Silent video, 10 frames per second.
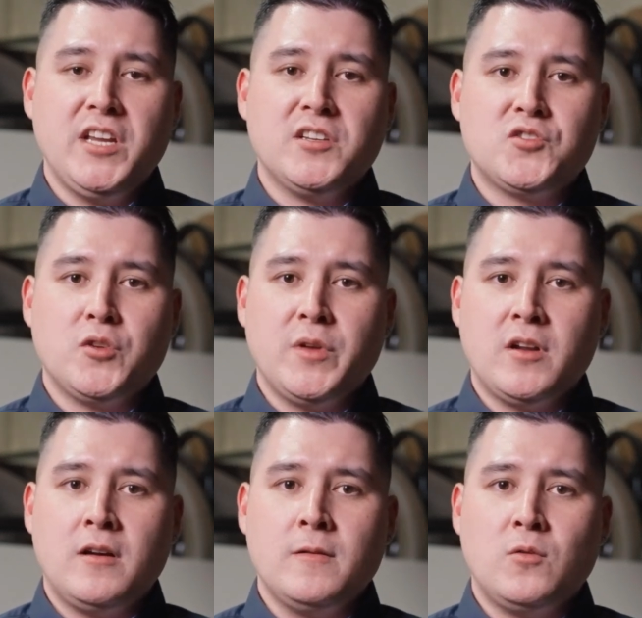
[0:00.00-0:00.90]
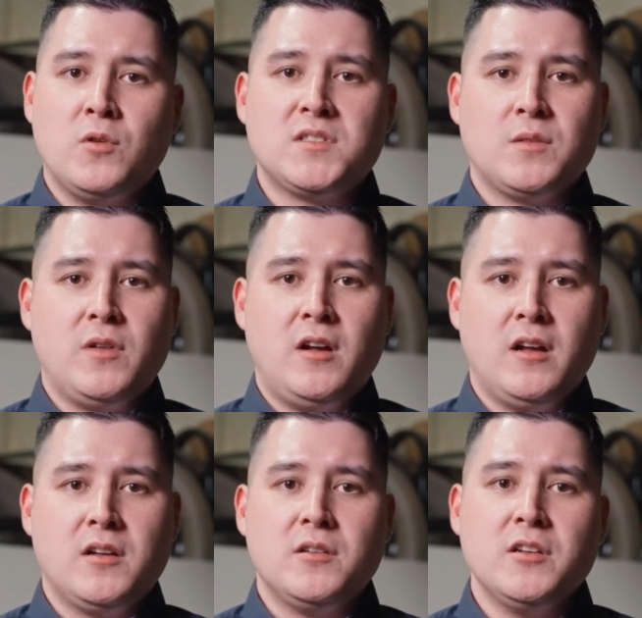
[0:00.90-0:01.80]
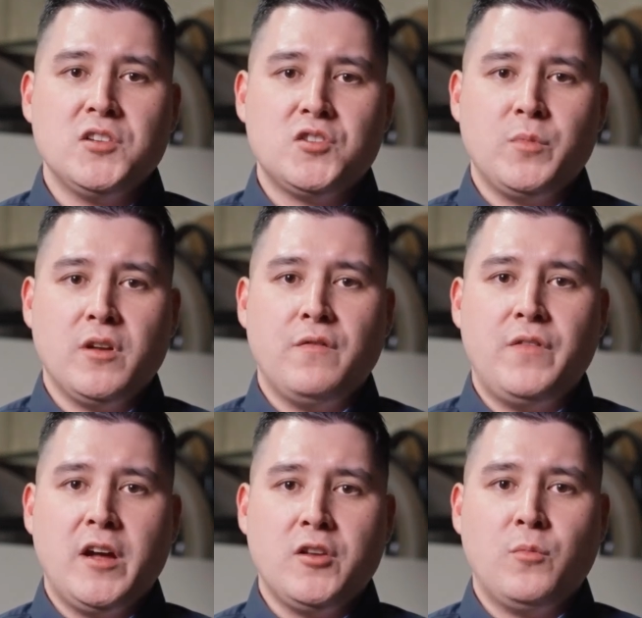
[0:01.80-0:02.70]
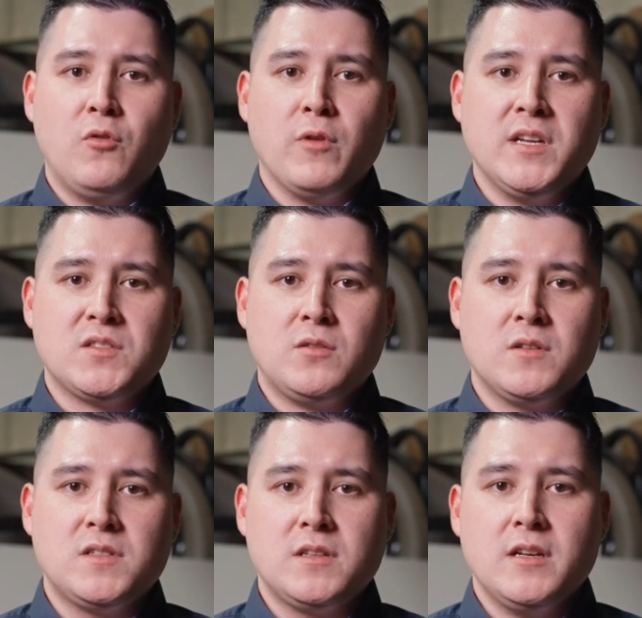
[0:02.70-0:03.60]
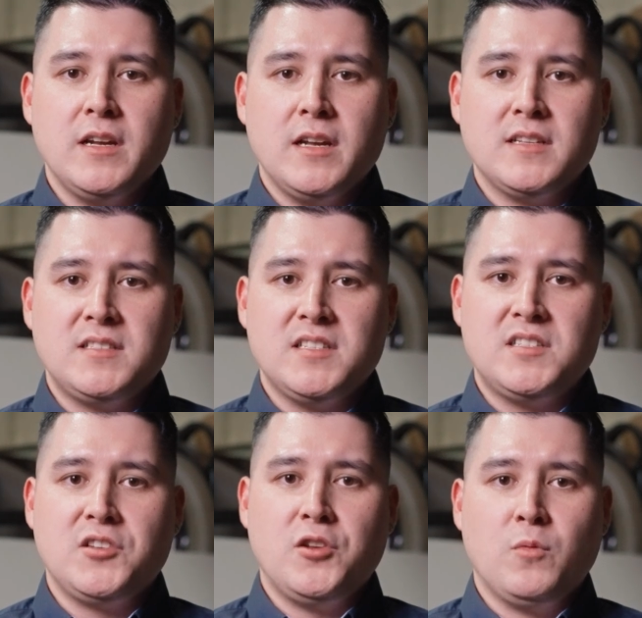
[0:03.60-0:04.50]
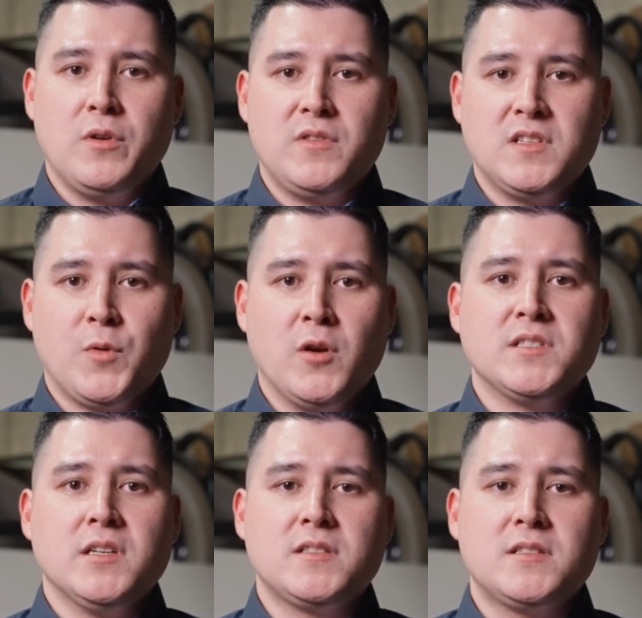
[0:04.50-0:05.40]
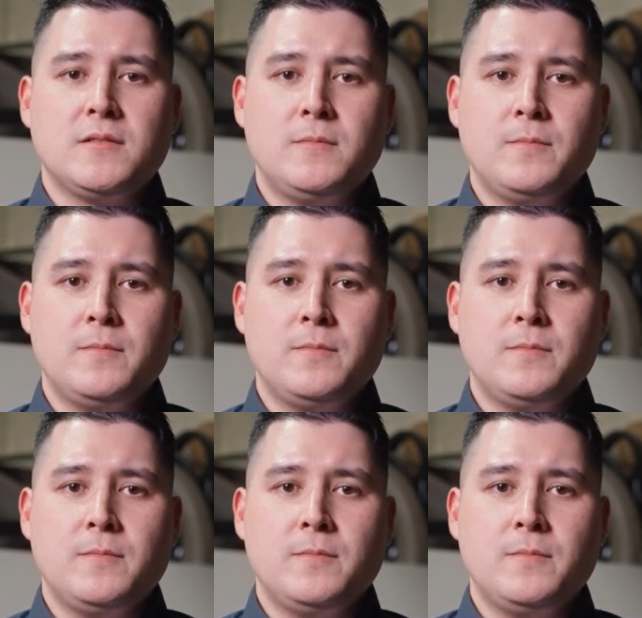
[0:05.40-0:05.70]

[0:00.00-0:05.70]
distributor or supplier should be a valuable resource in assisting you with this process.